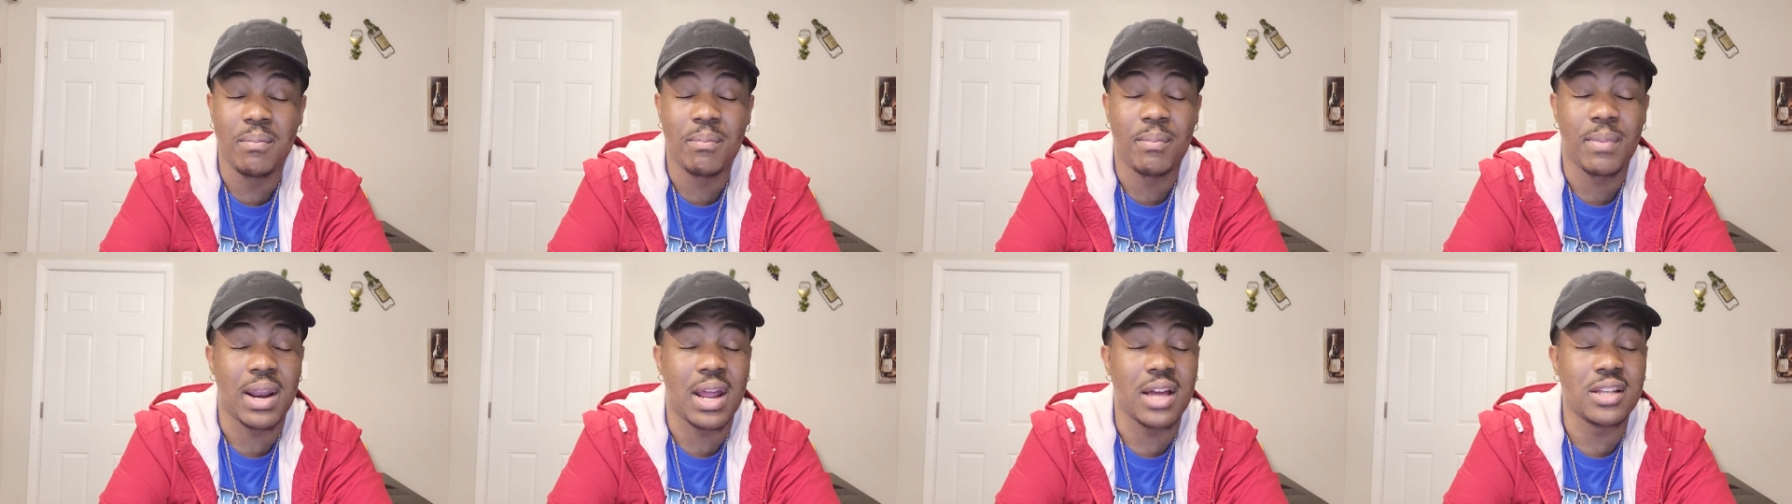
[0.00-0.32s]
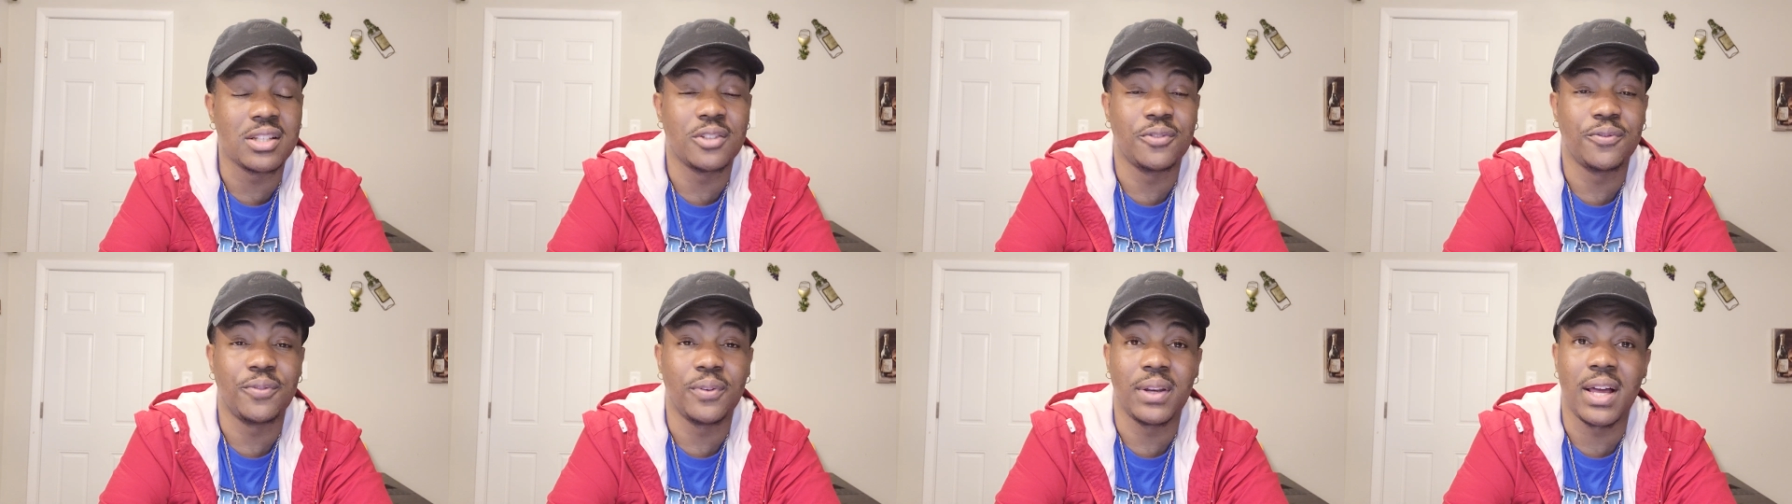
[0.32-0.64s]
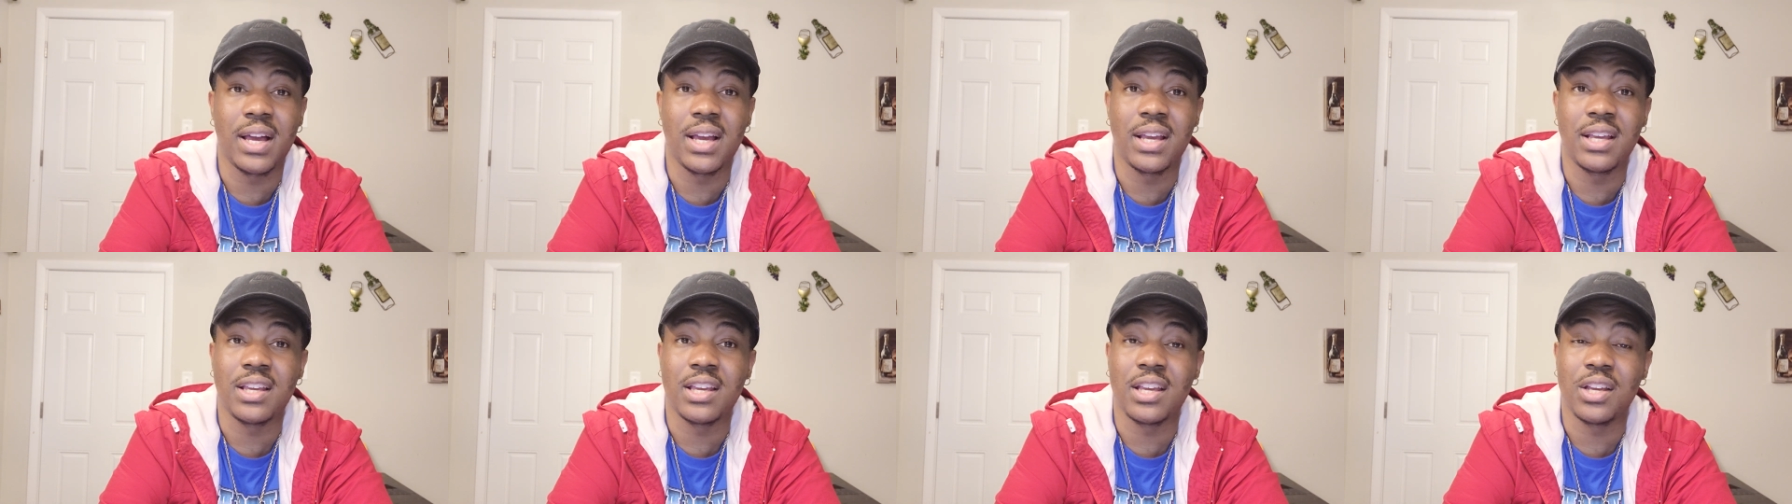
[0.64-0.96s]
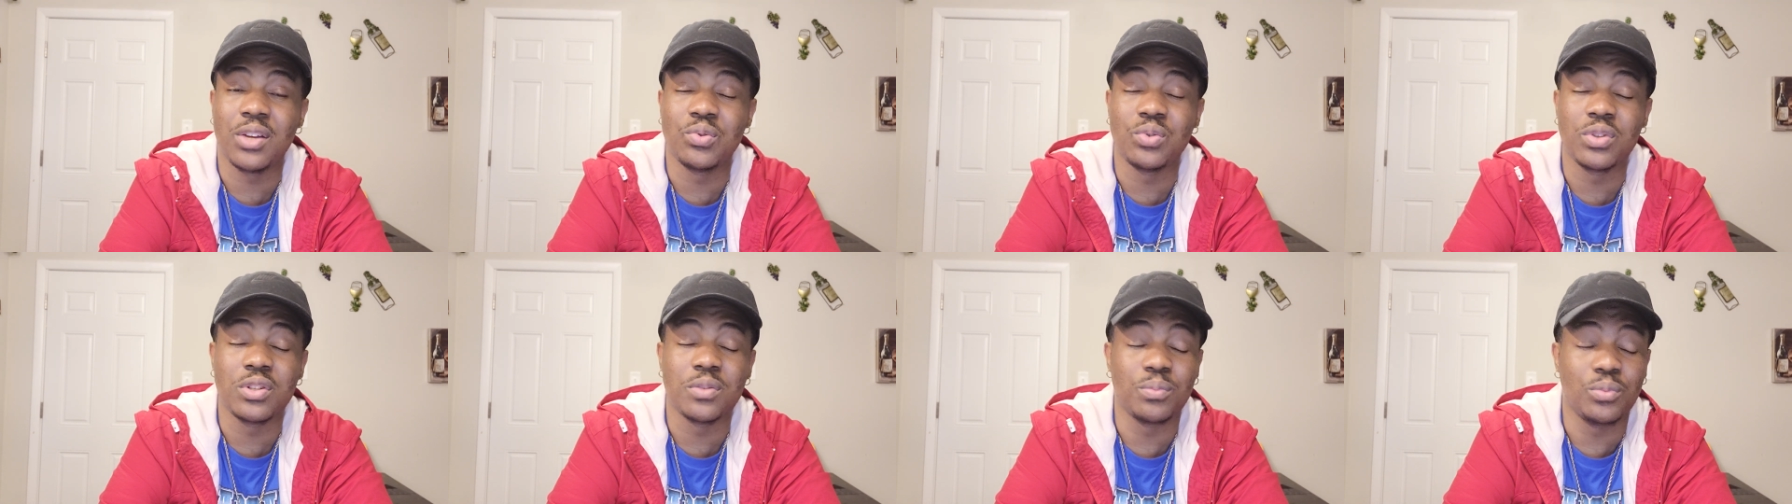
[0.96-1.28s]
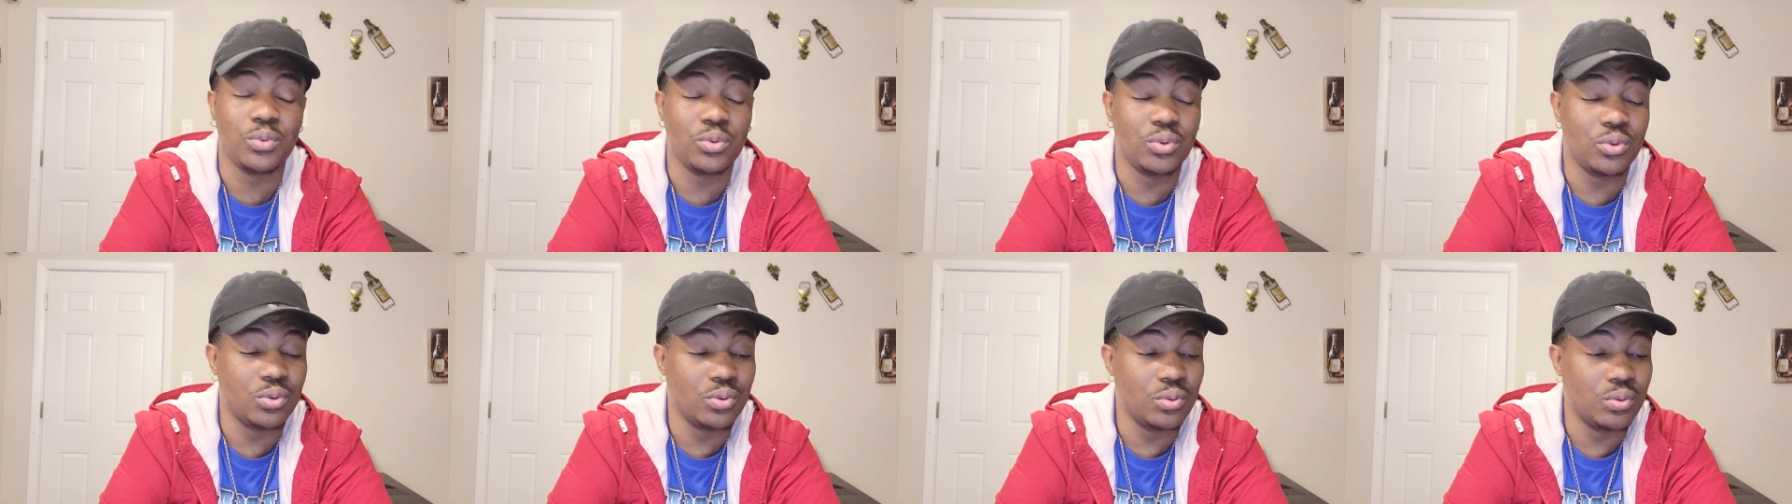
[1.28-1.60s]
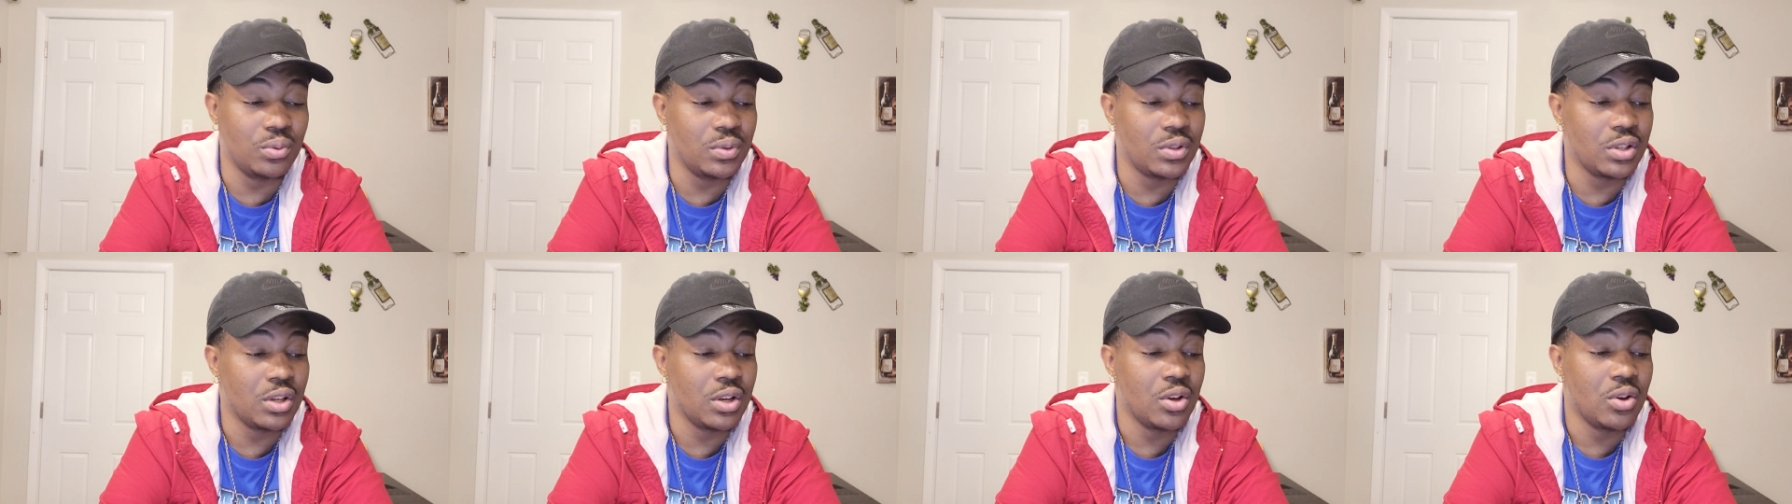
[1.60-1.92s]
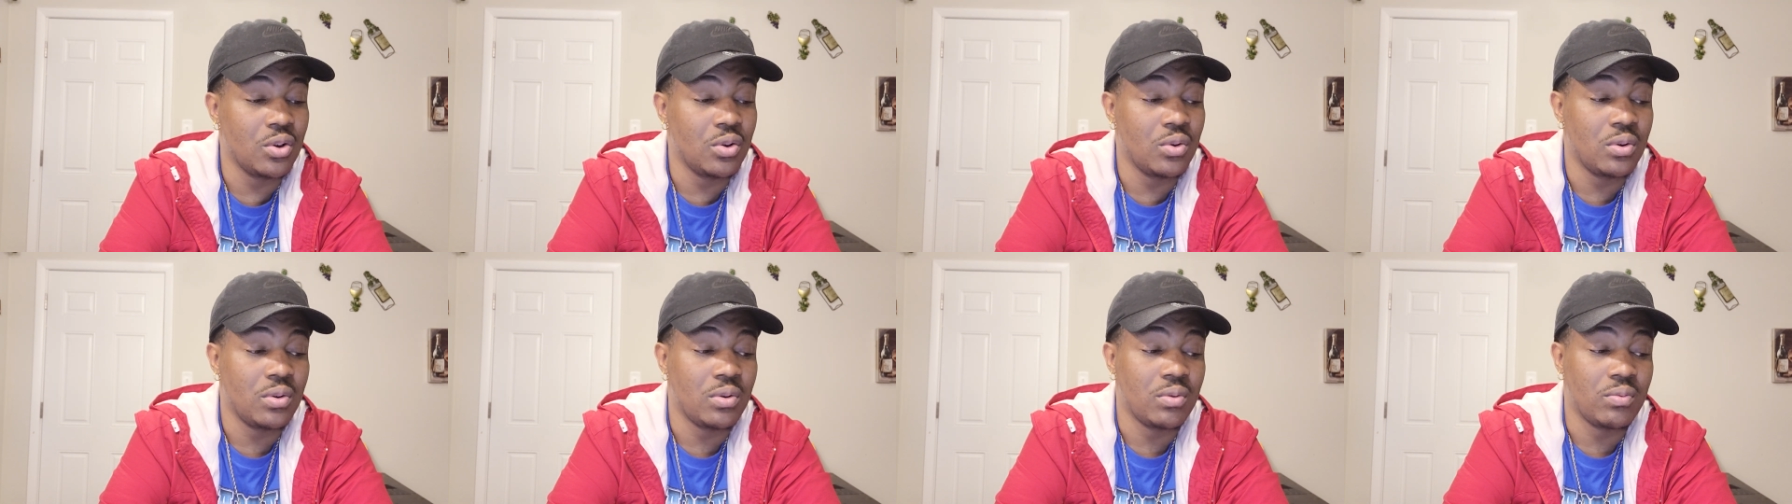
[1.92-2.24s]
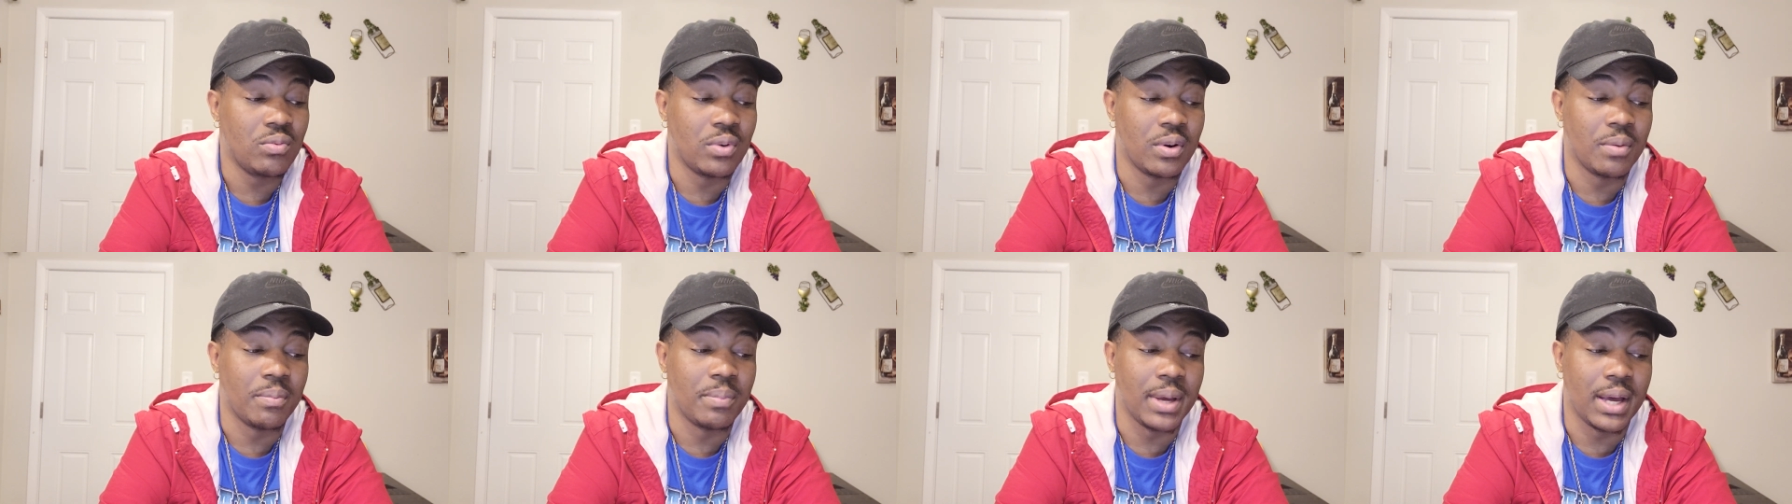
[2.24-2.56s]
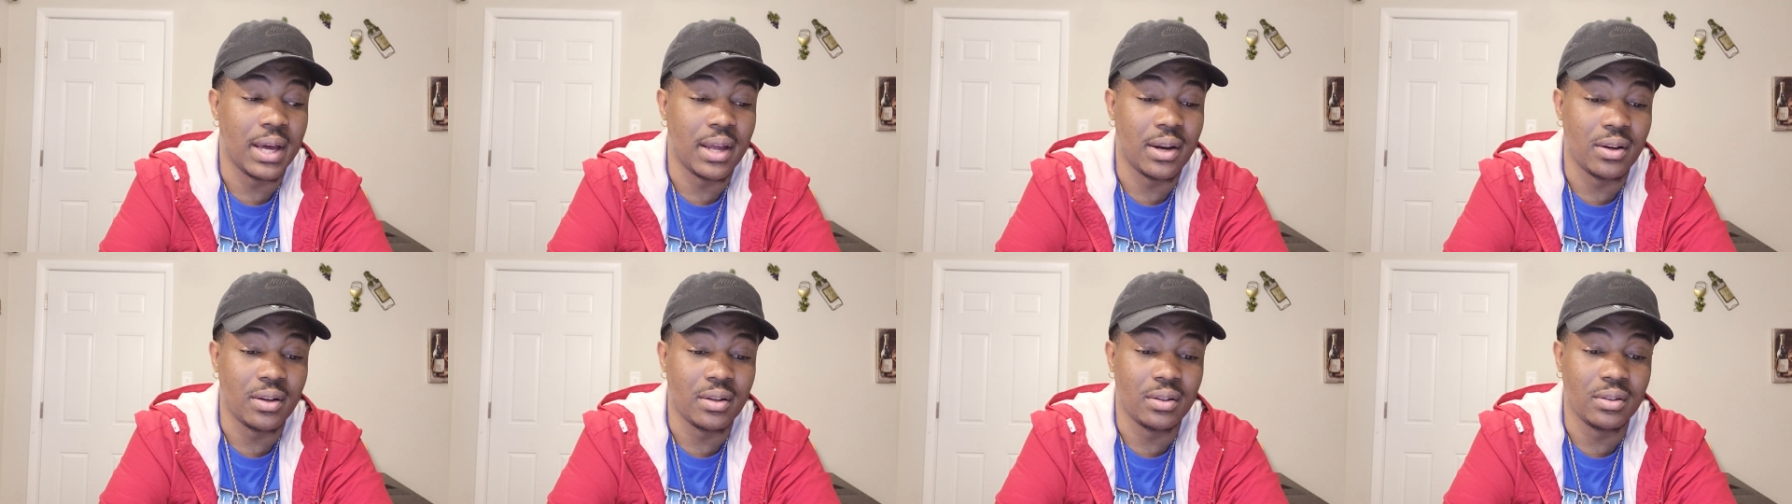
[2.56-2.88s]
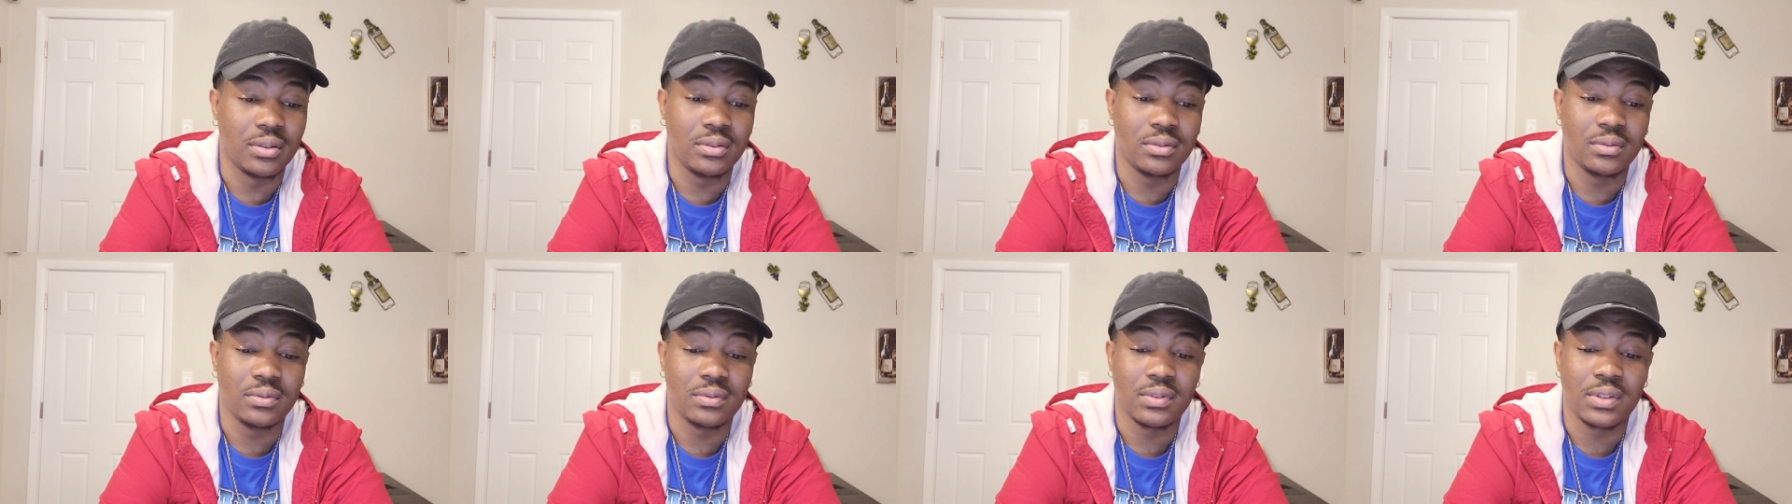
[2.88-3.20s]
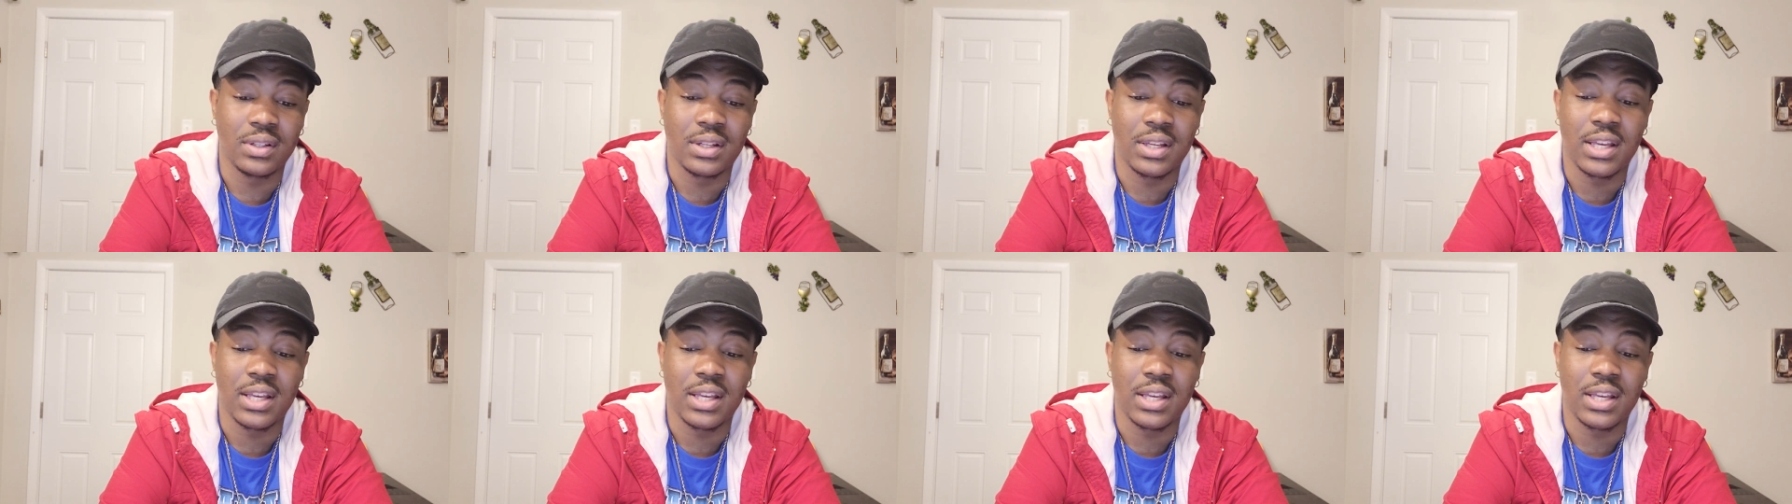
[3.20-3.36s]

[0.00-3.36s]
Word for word: But I just feel like Kendrick's moves were better.